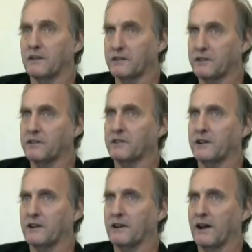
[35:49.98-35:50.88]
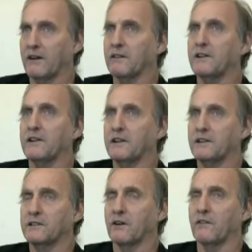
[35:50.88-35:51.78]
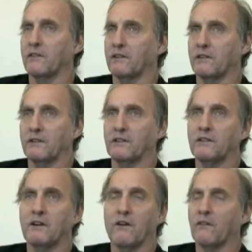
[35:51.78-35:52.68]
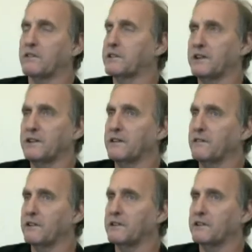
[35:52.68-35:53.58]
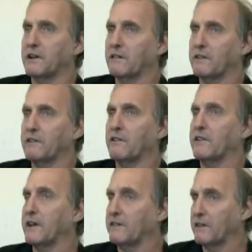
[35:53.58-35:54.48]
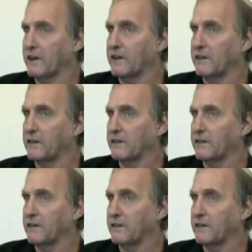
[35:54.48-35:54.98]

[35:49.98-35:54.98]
but Susan here now is overseeing the emergency, I believe, of the Abbey Lane.